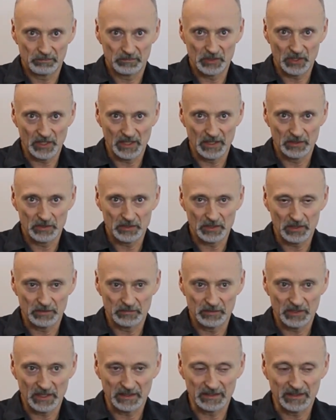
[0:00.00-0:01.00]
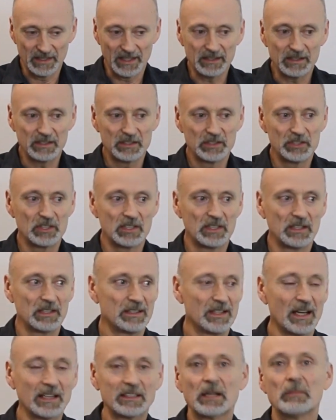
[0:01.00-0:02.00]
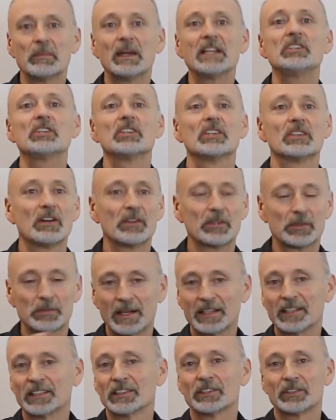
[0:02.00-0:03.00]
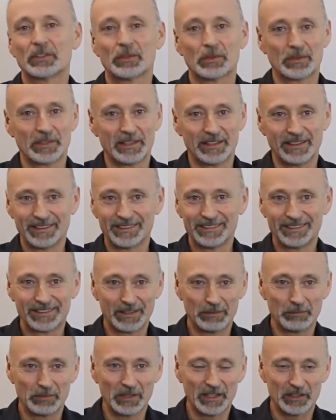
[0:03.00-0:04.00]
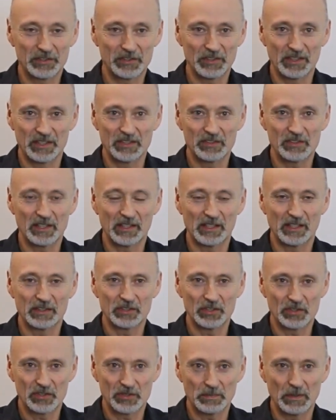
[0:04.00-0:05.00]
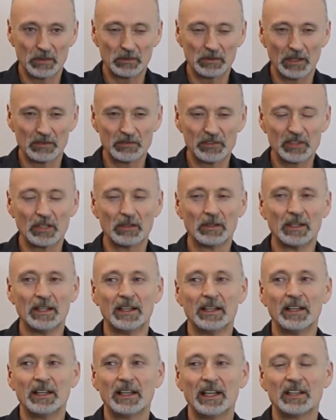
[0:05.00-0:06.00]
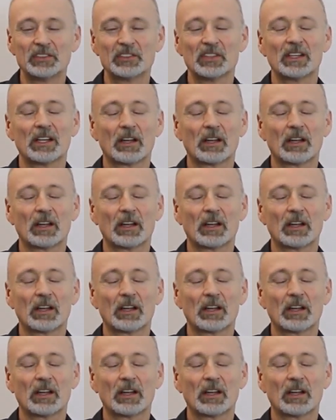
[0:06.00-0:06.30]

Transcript: change of technology, not to mention all the regulatory complexities that I just spoke of. So it's an